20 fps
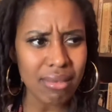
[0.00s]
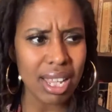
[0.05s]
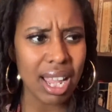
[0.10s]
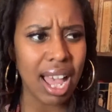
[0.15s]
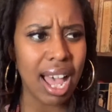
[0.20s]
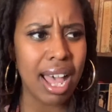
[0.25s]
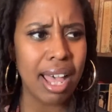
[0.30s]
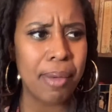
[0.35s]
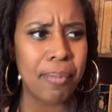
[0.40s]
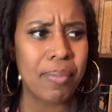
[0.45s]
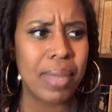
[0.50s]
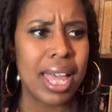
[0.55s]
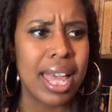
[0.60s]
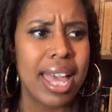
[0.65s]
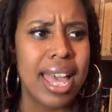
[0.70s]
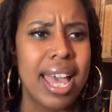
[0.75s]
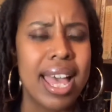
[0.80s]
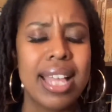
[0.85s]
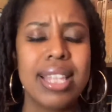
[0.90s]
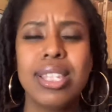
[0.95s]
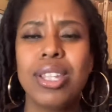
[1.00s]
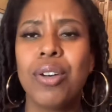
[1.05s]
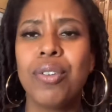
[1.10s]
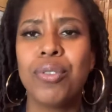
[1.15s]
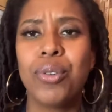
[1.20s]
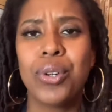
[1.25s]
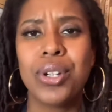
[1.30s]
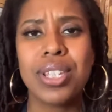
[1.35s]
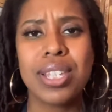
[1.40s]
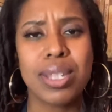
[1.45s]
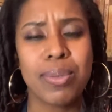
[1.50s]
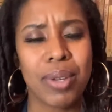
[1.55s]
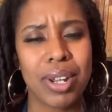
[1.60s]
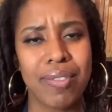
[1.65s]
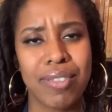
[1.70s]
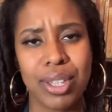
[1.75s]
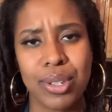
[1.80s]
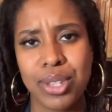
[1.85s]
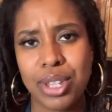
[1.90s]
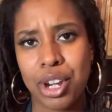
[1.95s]
And so, of course, it's one of
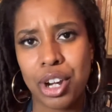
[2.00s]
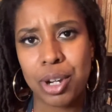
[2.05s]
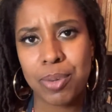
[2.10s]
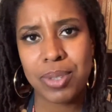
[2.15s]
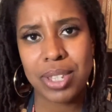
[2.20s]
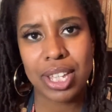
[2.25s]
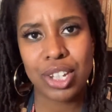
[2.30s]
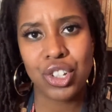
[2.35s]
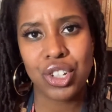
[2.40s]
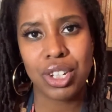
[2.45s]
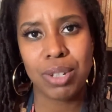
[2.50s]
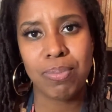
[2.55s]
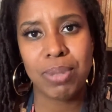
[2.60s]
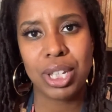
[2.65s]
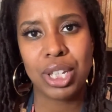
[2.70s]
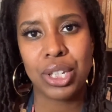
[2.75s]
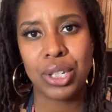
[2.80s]
those herbs that should be